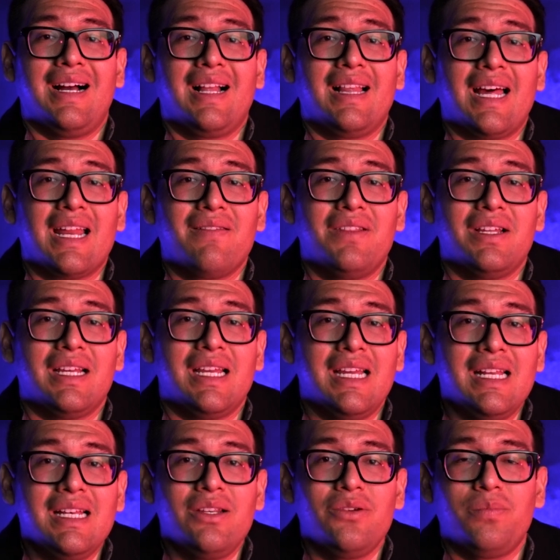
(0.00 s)
a lot of the
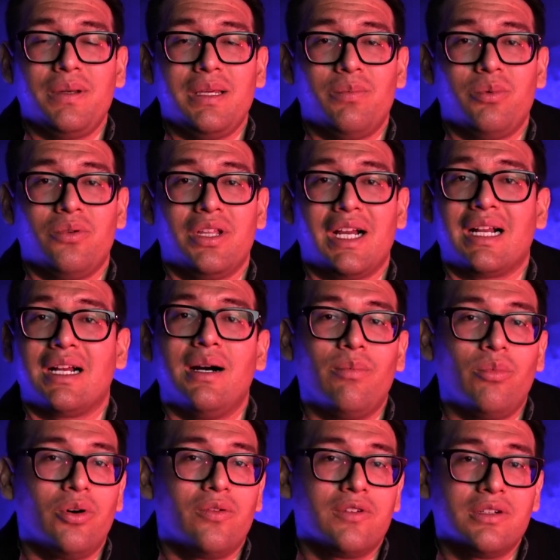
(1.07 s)
Hindu people that
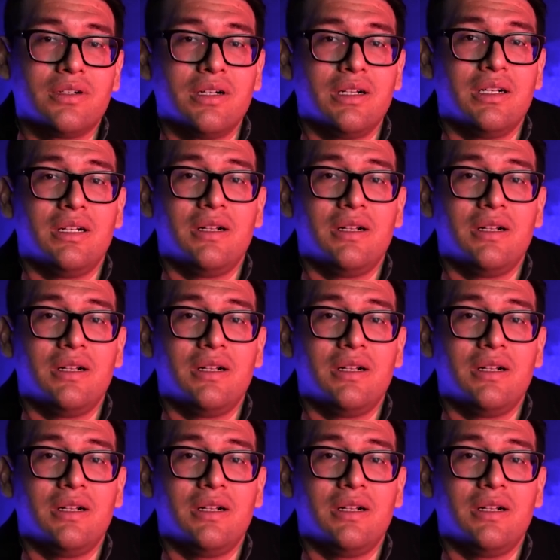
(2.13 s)
come over